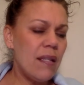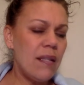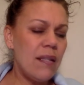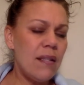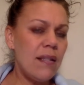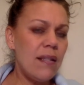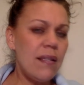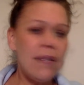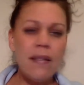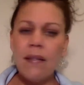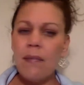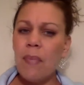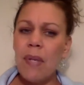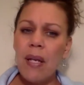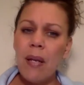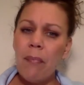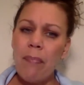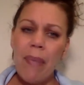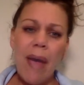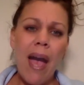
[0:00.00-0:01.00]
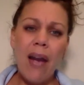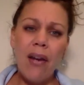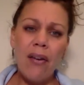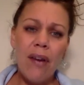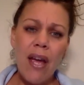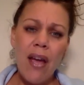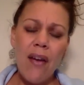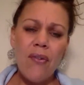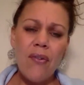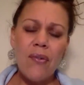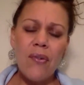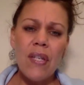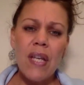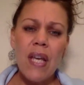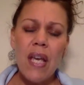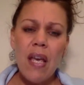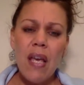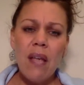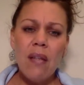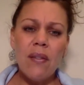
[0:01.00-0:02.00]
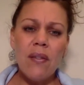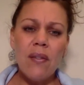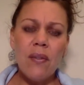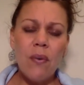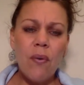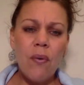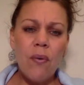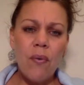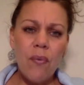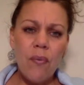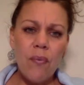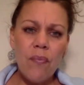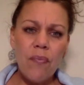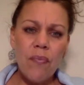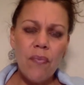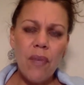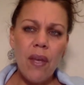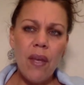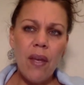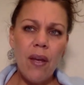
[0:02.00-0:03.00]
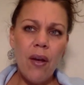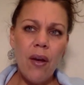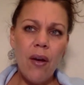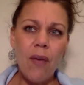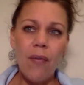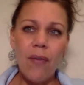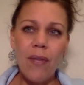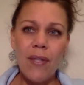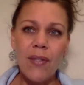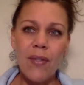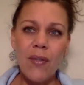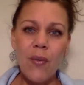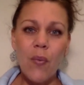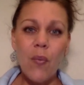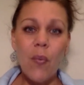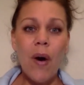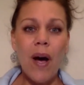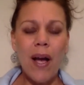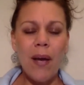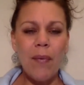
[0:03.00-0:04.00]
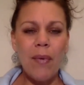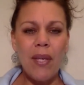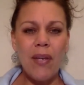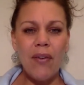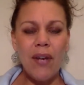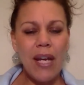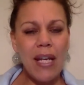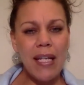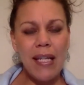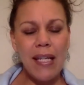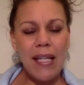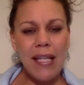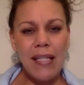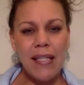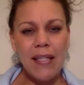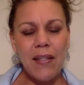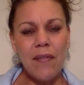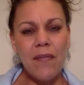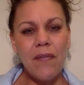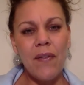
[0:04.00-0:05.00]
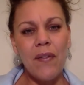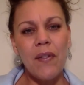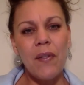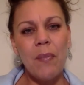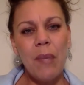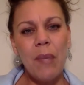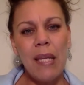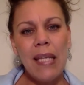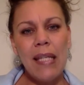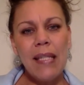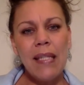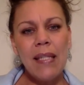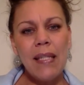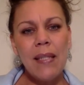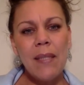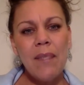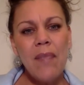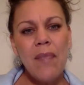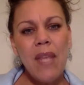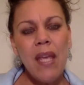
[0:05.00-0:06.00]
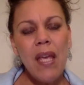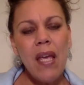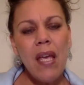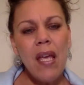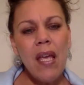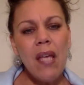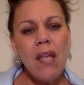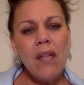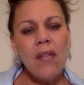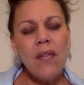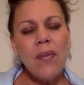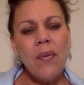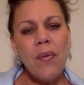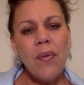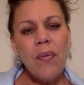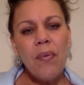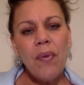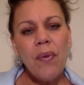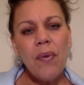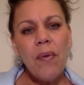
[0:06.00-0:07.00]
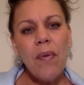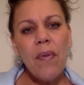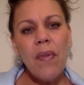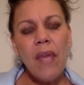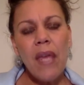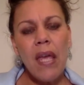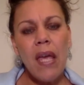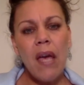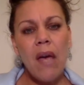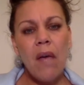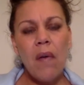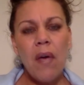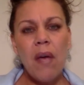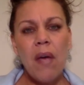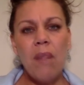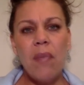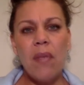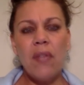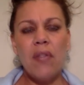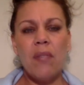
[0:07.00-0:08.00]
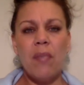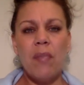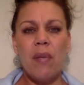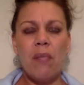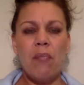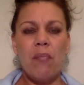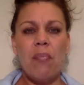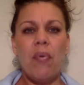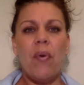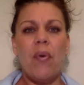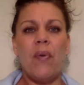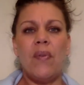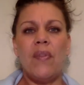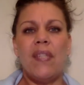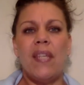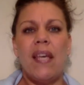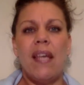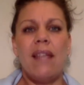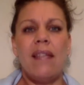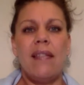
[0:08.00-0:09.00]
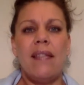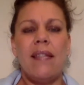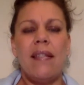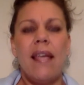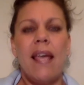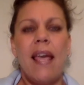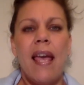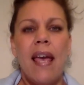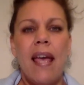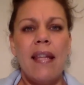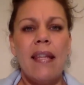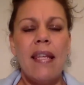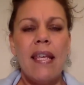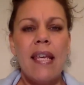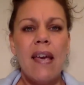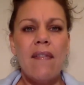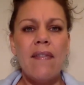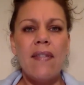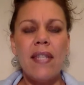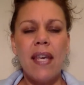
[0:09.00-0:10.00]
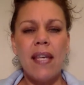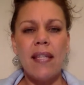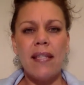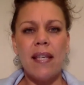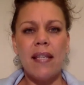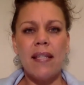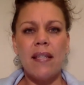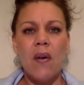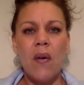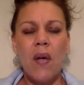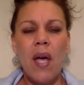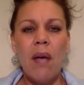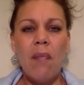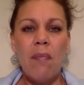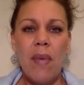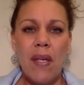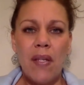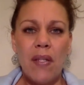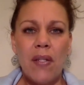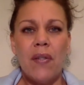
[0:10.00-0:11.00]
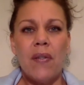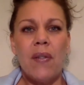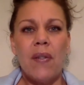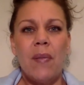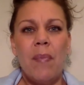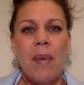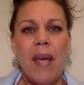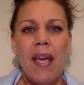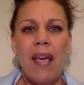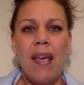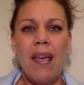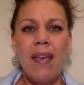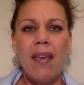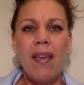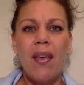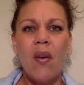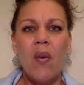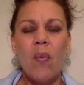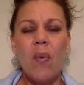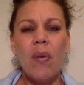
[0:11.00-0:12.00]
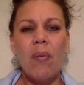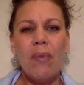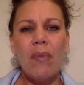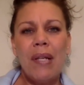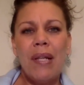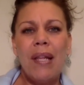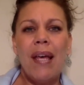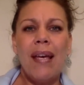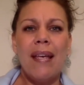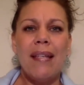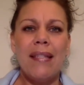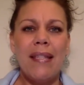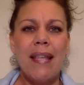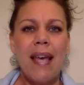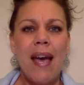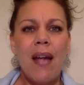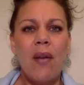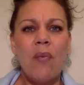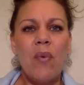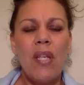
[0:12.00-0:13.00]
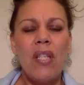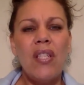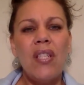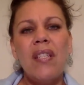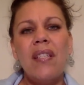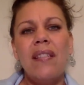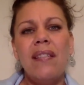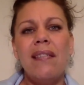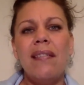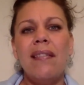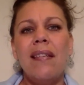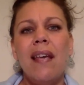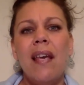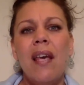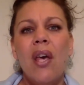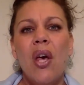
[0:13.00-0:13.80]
Just a bit of background so as to why we created these in the first place. So through the outcome measurement process and the FCSS Outcome Measures Bank, we realized that we just